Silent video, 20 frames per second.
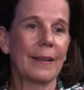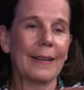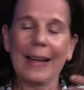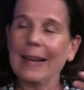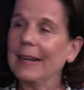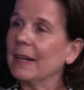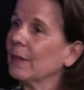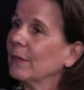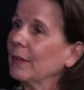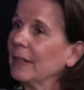
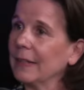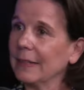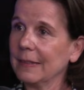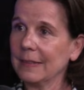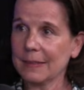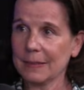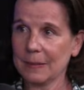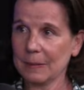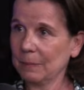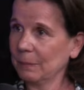
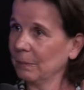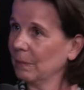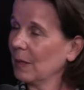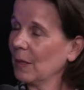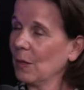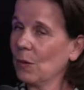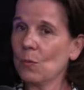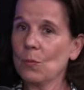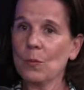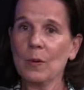galleries
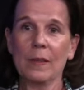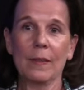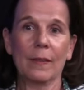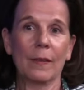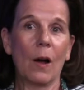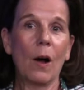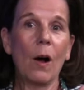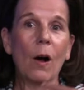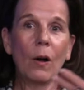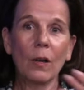with
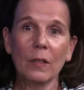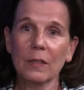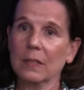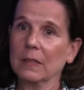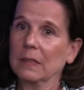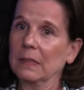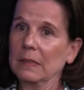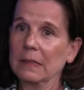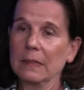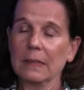
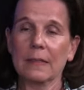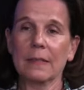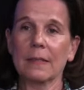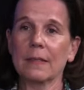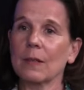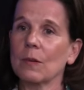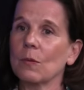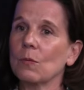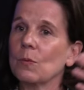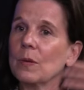artists
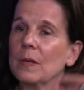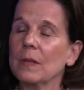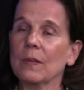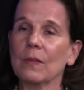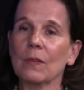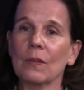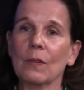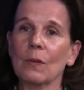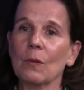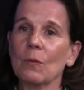
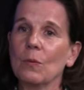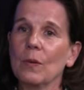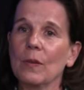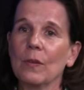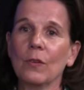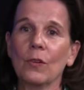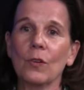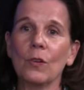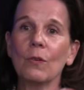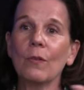with
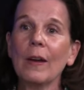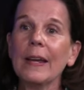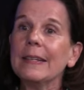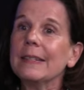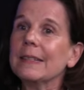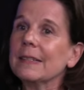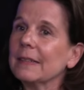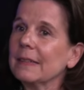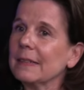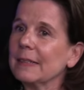with
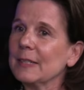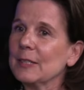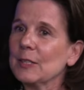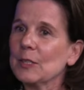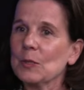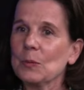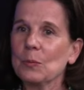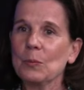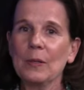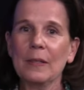
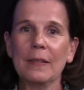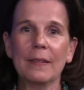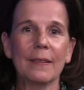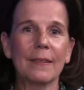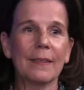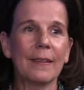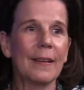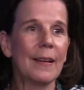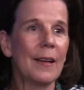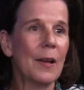curators with
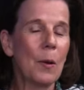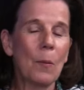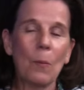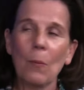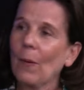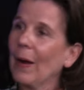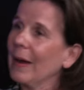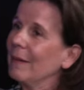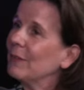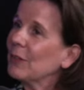
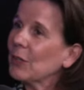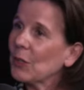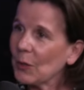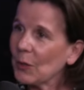private